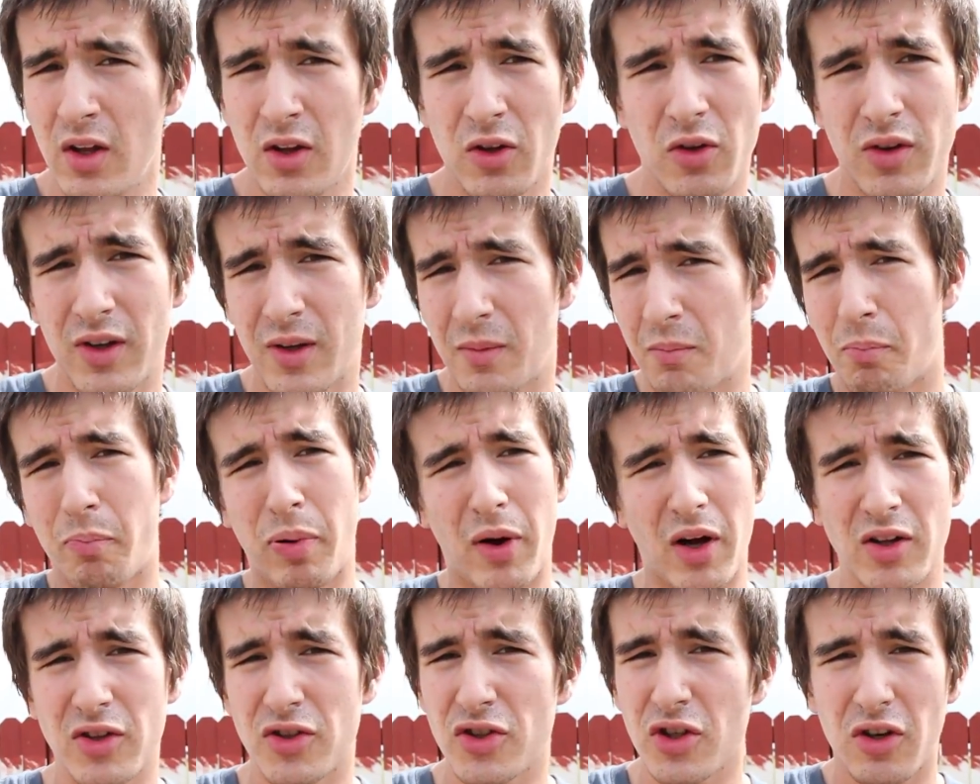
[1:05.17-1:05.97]
you can
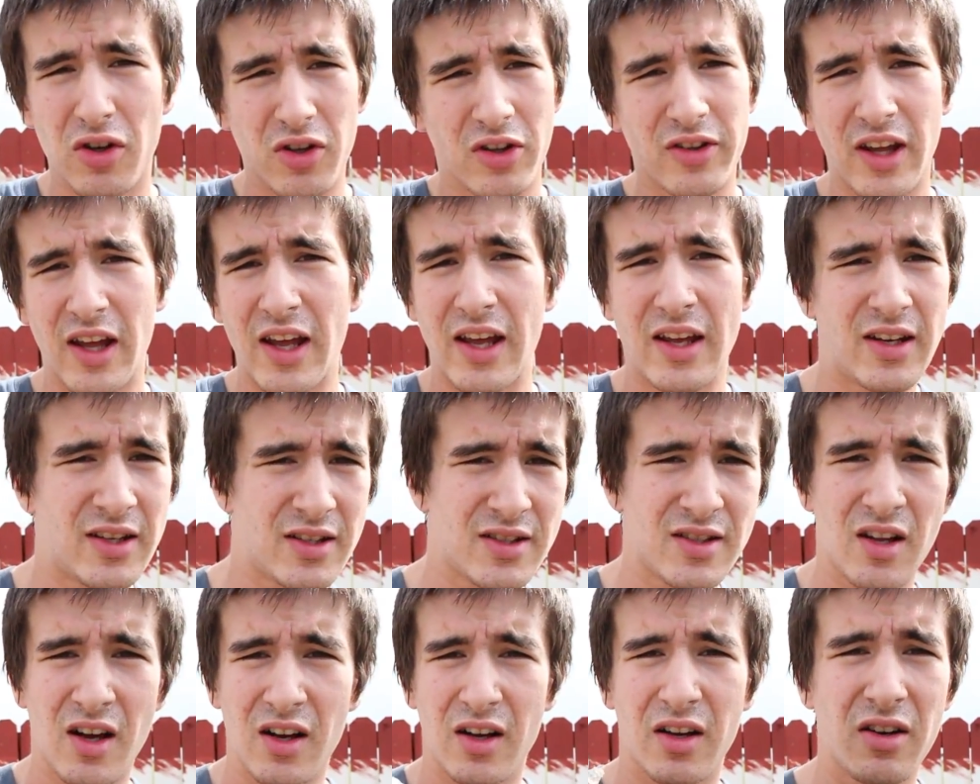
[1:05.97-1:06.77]
punch all day and
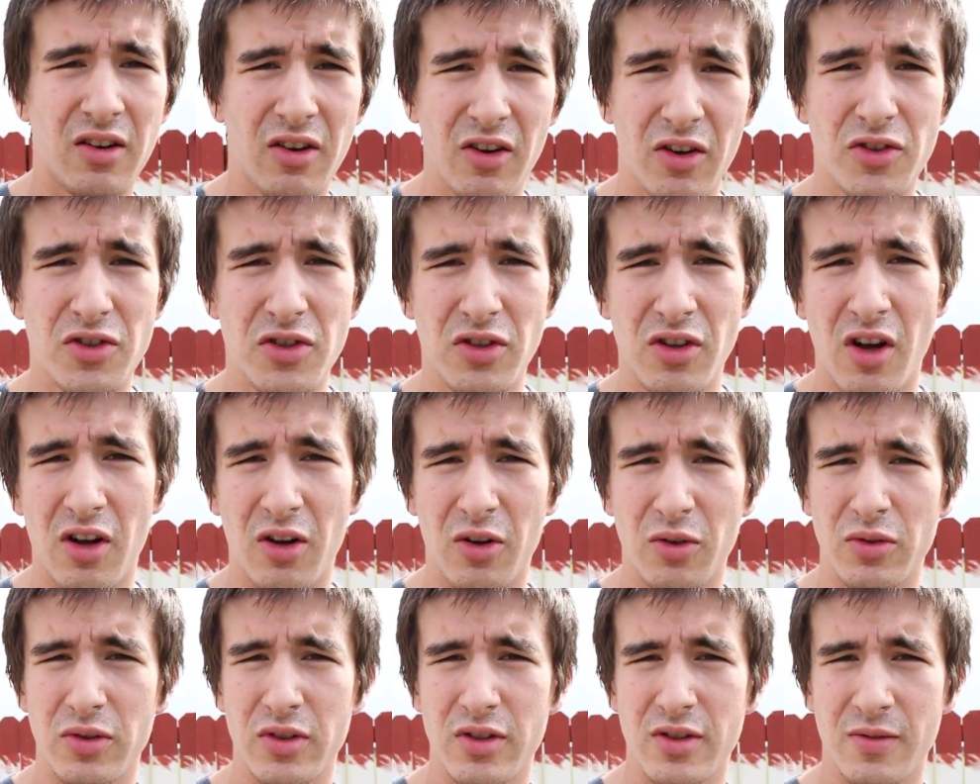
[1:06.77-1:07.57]
it's not going to hurt your
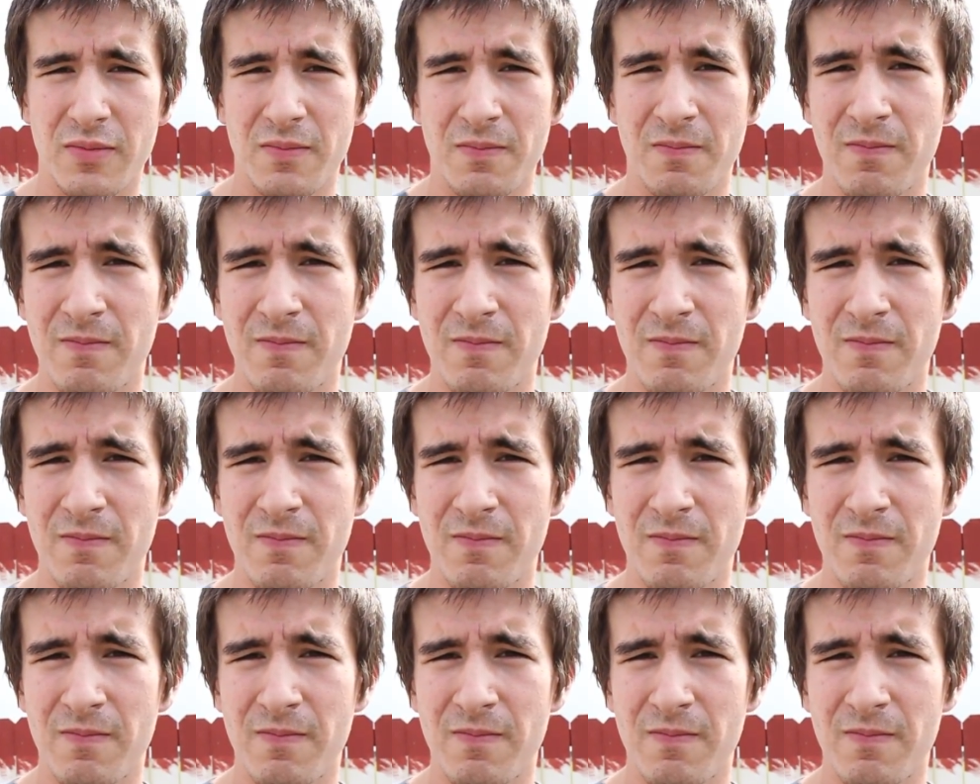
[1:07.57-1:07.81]
knuckles.